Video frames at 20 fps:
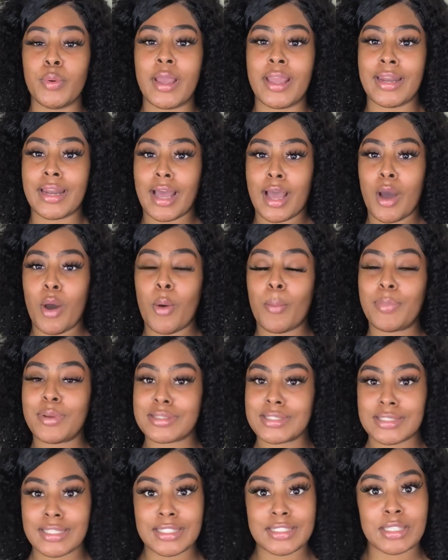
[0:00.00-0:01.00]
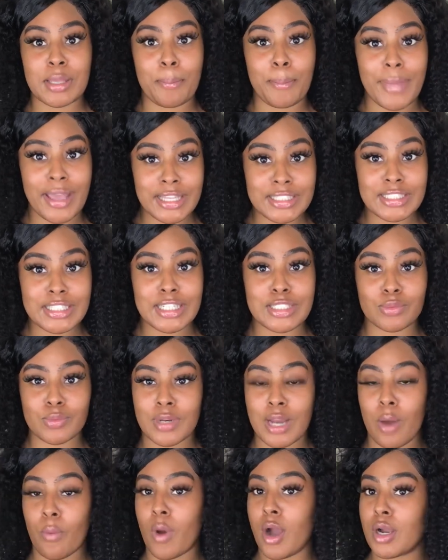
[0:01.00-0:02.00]
and I hope it sends a message when
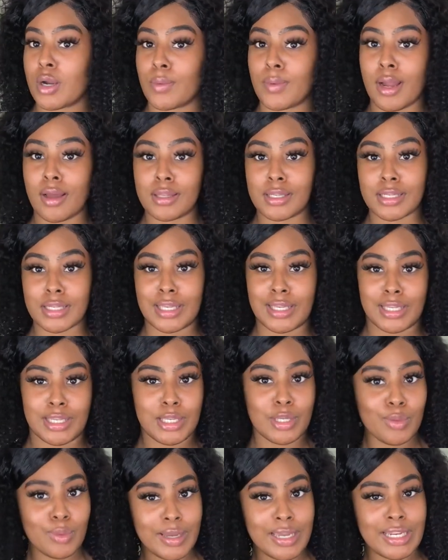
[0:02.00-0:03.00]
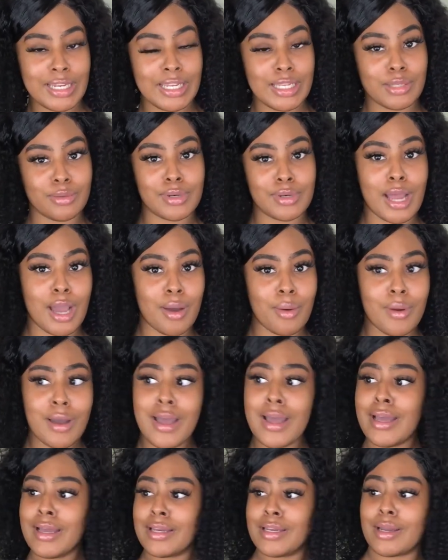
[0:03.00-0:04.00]
I walk around looking cute in it, you know?
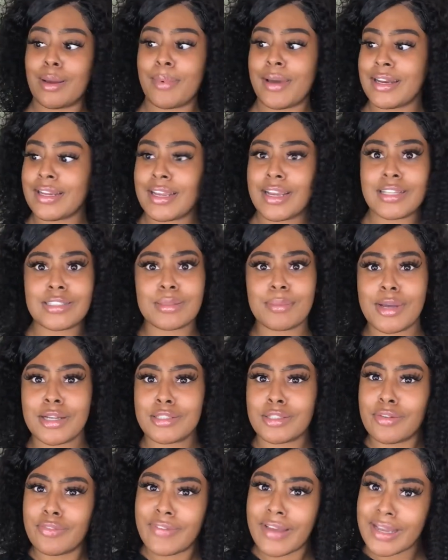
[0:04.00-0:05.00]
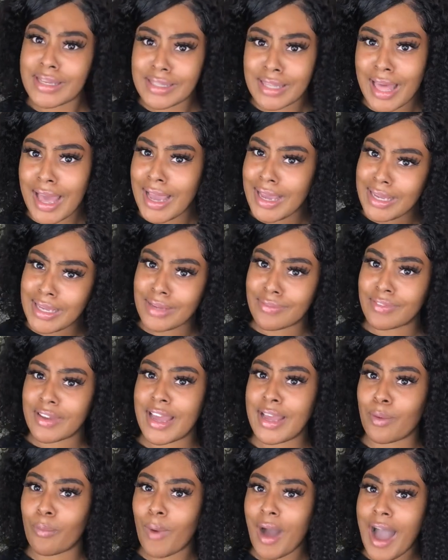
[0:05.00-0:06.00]
Nobody cares about your fake life.
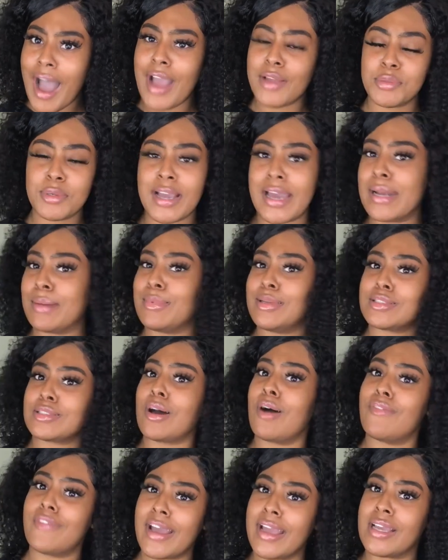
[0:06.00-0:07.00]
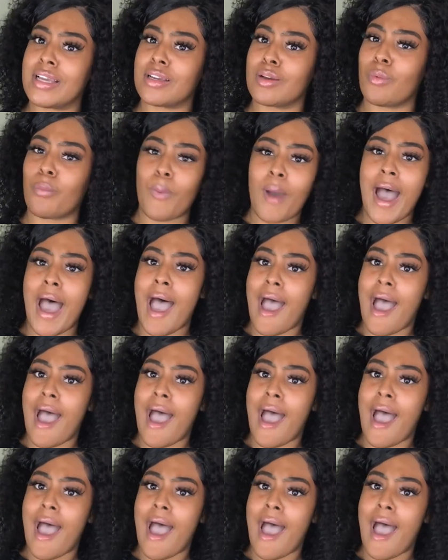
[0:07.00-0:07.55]
Like, why? You gotta be so fake. Why?